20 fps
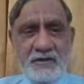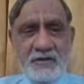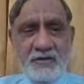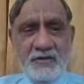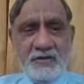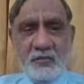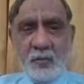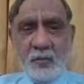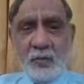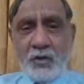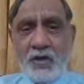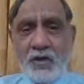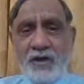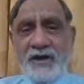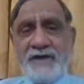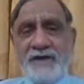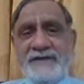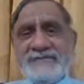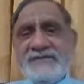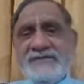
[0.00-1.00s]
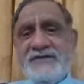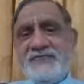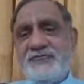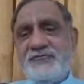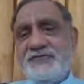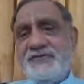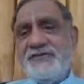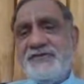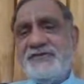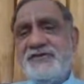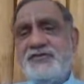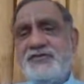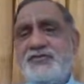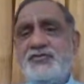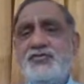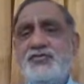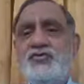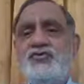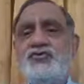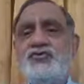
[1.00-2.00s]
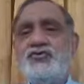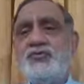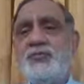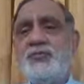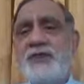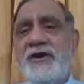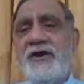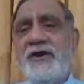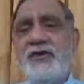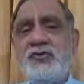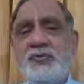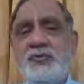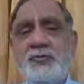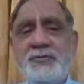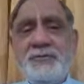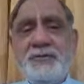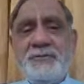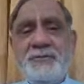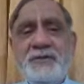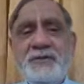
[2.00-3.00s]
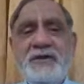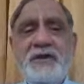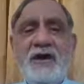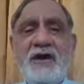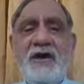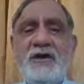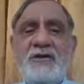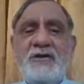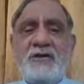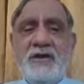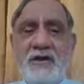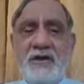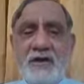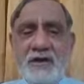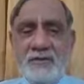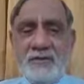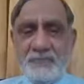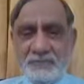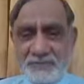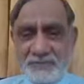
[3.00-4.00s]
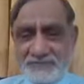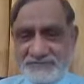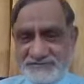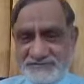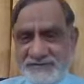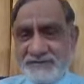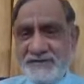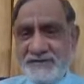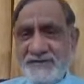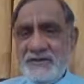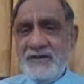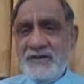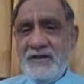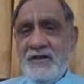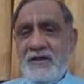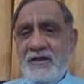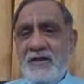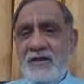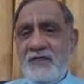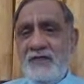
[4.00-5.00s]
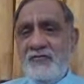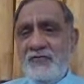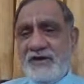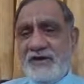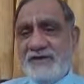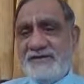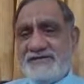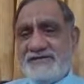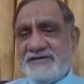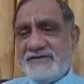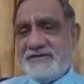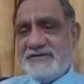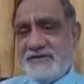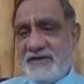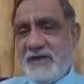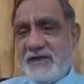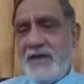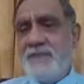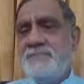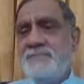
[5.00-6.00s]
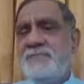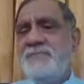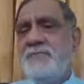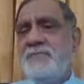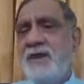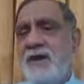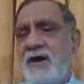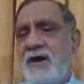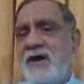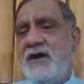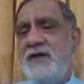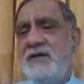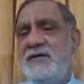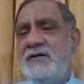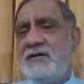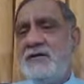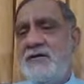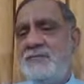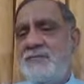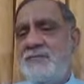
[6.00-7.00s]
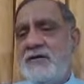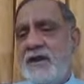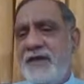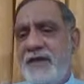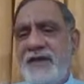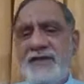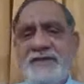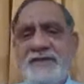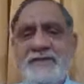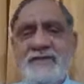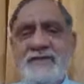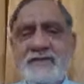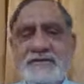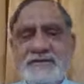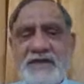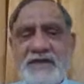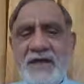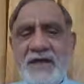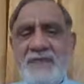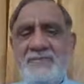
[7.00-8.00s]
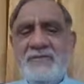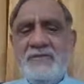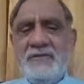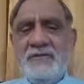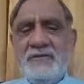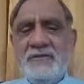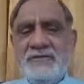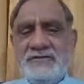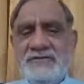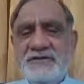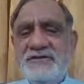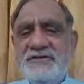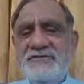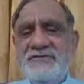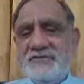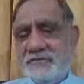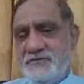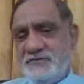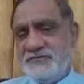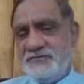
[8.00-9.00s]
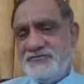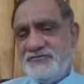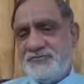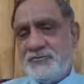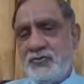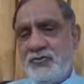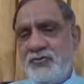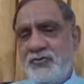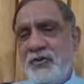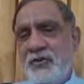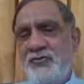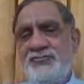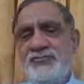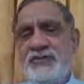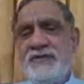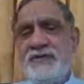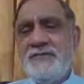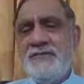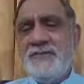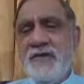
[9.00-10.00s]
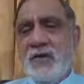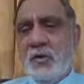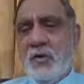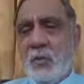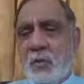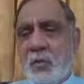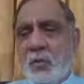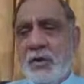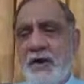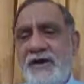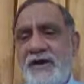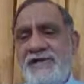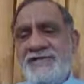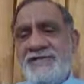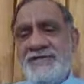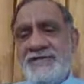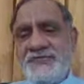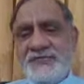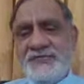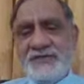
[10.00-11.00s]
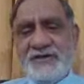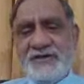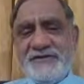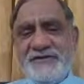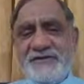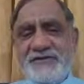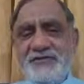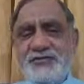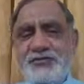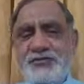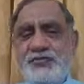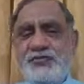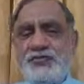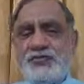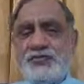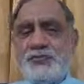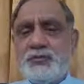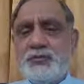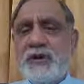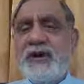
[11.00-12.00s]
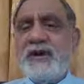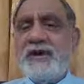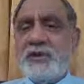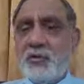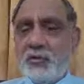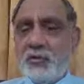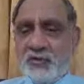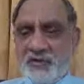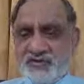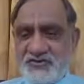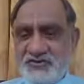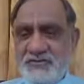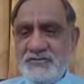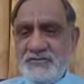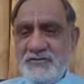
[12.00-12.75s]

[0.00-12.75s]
Words and phrases used to point to people are called personal. For instance, him, her, it, them, these pronouns. Words and phrases used to point location